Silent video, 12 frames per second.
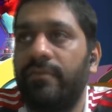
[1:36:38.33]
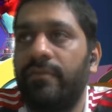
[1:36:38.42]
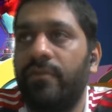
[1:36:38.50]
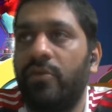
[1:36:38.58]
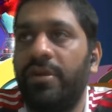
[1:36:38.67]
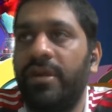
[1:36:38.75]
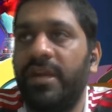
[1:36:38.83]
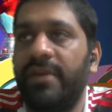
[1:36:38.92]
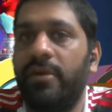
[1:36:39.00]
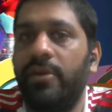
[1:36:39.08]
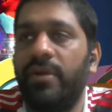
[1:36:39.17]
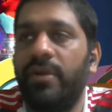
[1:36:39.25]
Foden
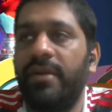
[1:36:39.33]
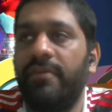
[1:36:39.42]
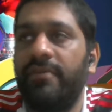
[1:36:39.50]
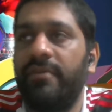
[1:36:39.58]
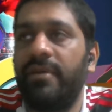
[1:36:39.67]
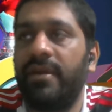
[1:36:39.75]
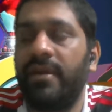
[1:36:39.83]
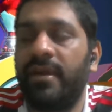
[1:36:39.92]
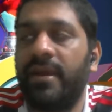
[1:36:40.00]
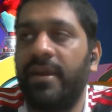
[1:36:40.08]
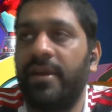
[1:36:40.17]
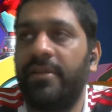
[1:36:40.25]
unable to
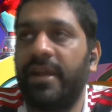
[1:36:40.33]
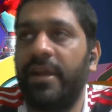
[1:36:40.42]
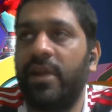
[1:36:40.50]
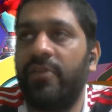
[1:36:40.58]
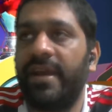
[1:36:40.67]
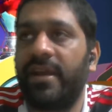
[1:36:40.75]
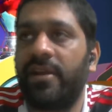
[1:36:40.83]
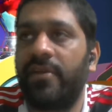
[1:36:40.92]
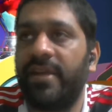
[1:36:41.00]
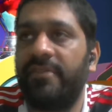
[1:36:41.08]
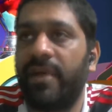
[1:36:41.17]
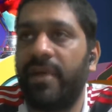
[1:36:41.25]
get at the end of Declan
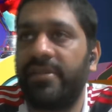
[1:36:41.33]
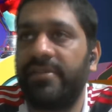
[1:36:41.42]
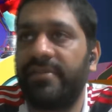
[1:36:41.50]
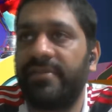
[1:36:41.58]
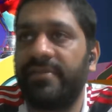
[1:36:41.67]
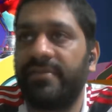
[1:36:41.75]
Rice pass.